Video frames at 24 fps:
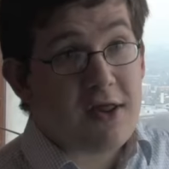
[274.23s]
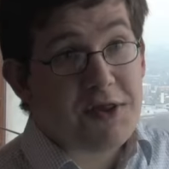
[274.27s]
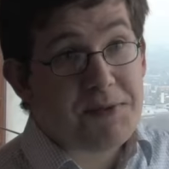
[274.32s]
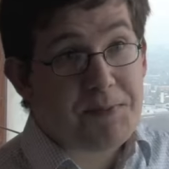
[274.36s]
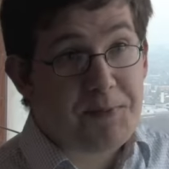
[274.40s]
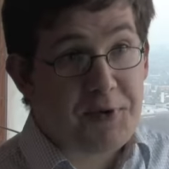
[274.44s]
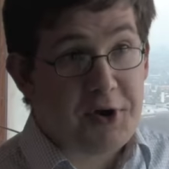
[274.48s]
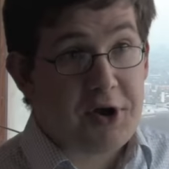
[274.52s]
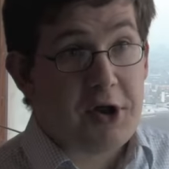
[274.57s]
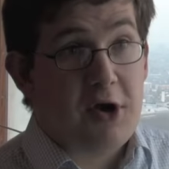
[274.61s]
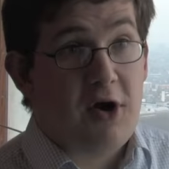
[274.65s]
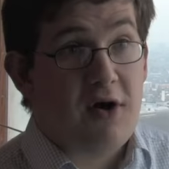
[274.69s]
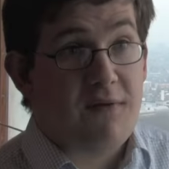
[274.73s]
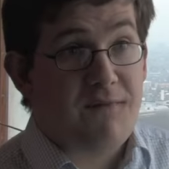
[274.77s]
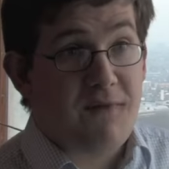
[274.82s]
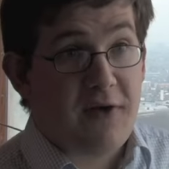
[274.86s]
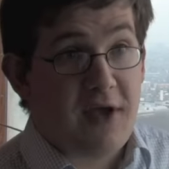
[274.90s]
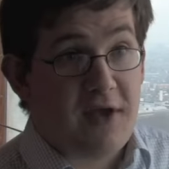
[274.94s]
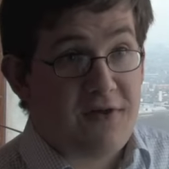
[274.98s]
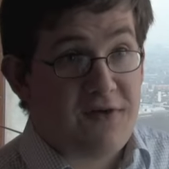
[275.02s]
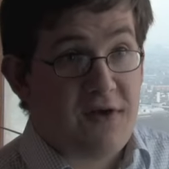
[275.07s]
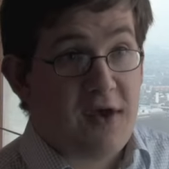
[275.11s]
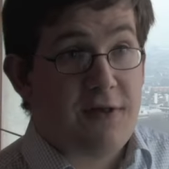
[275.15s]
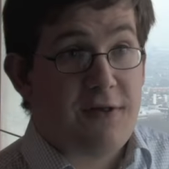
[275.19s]
it's pretty
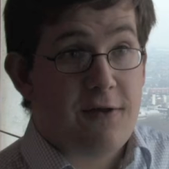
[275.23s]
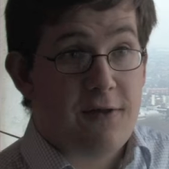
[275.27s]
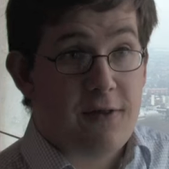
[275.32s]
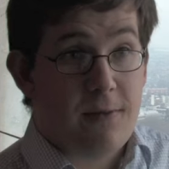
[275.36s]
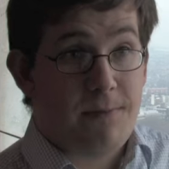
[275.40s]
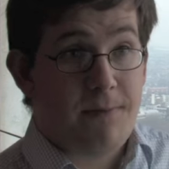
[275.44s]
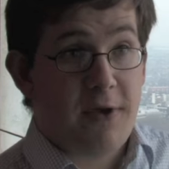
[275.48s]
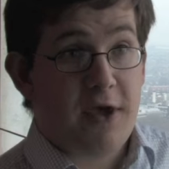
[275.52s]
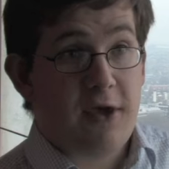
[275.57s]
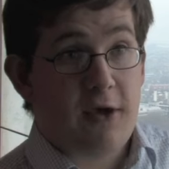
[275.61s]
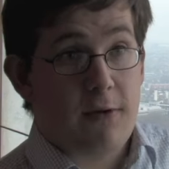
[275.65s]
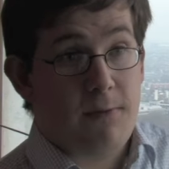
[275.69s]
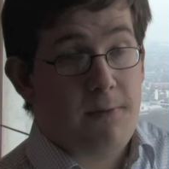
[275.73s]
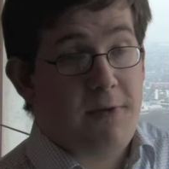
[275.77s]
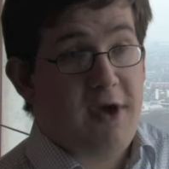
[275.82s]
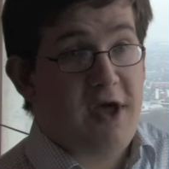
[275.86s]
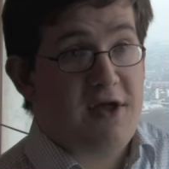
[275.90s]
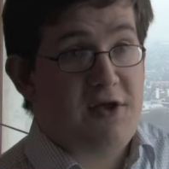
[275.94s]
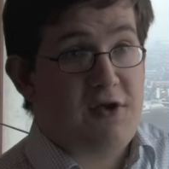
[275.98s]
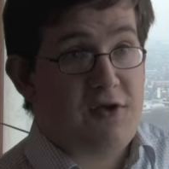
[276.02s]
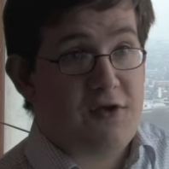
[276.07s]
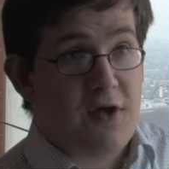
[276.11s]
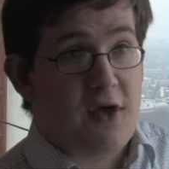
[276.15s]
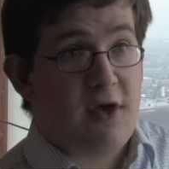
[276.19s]
obvious here that the big
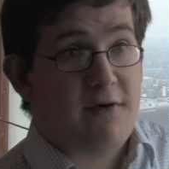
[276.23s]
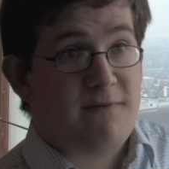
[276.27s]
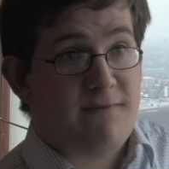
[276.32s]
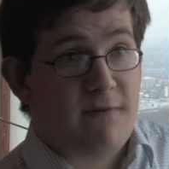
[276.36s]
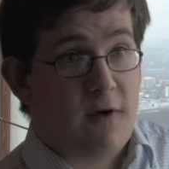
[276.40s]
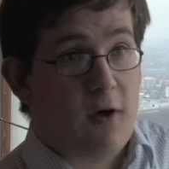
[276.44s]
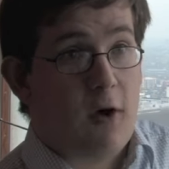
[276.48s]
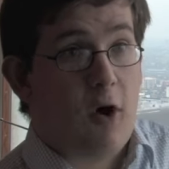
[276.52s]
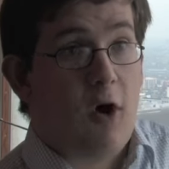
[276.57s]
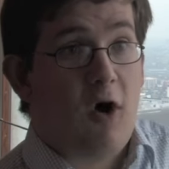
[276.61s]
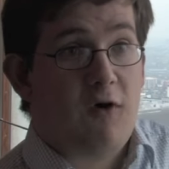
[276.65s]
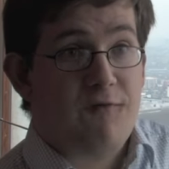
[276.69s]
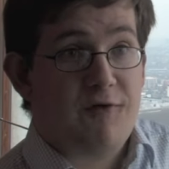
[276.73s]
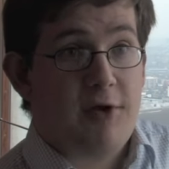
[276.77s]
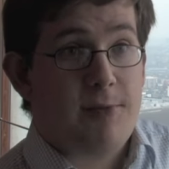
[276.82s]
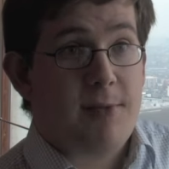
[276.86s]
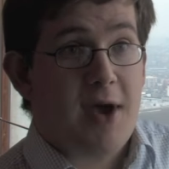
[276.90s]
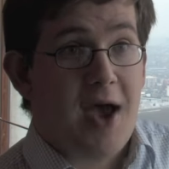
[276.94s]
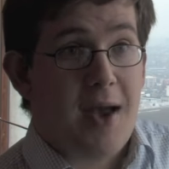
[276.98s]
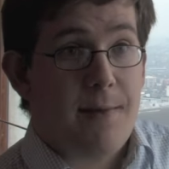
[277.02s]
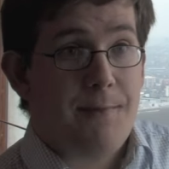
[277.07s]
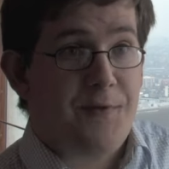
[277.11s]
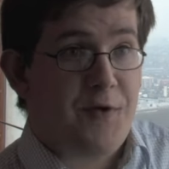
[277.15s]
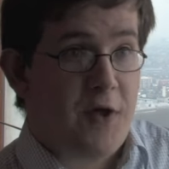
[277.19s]
competitor for
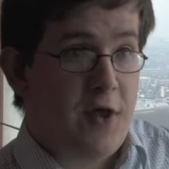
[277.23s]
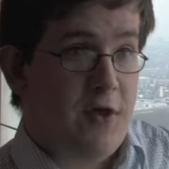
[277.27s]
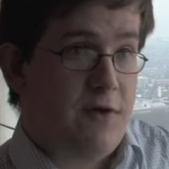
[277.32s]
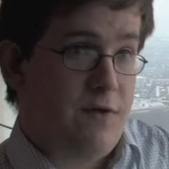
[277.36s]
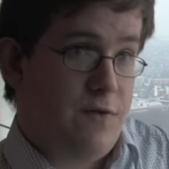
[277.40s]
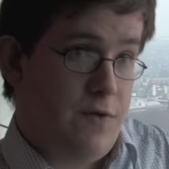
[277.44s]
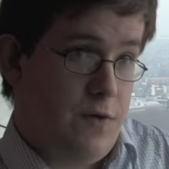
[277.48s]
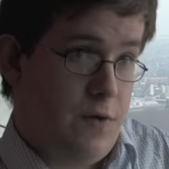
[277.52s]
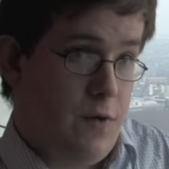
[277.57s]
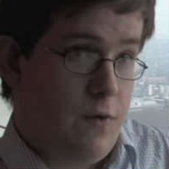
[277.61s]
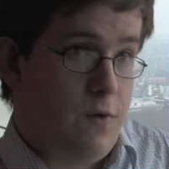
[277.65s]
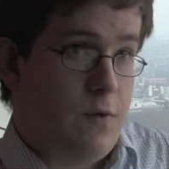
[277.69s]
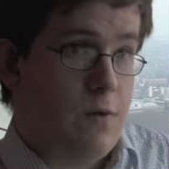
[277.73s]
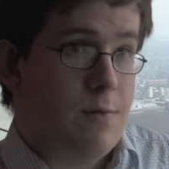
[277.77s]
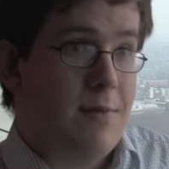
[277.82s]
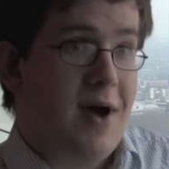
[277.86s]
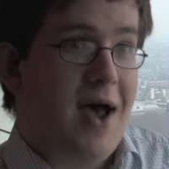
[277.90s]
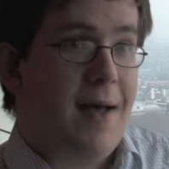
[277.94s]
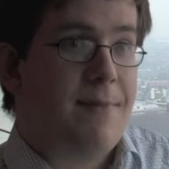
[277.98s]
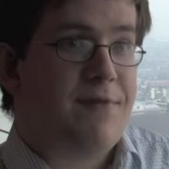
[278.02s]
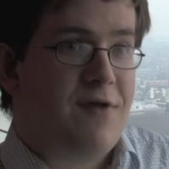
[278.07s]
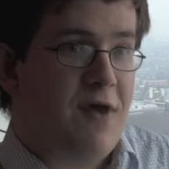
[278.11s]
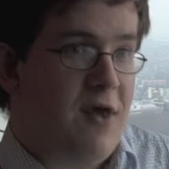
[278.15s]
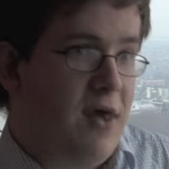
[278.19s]
Ovi-Maps is Google
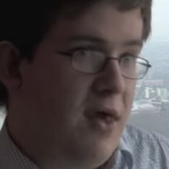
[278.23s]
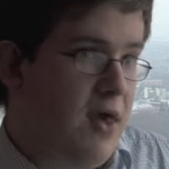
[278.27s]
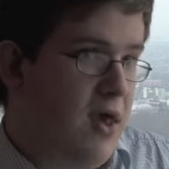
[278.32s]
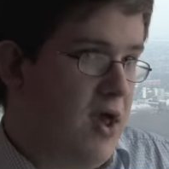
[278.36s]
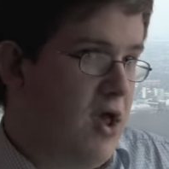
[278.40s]
Maps.